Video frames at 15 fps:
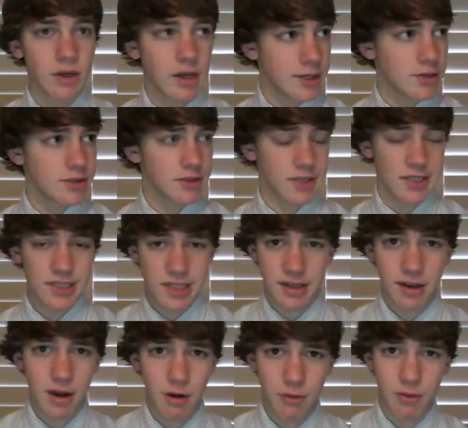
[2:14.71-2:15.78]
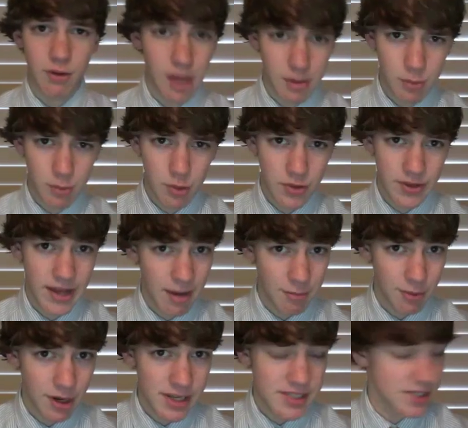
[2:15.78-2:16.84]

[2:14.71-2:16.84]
And usually it's going to go for a lot more than half price.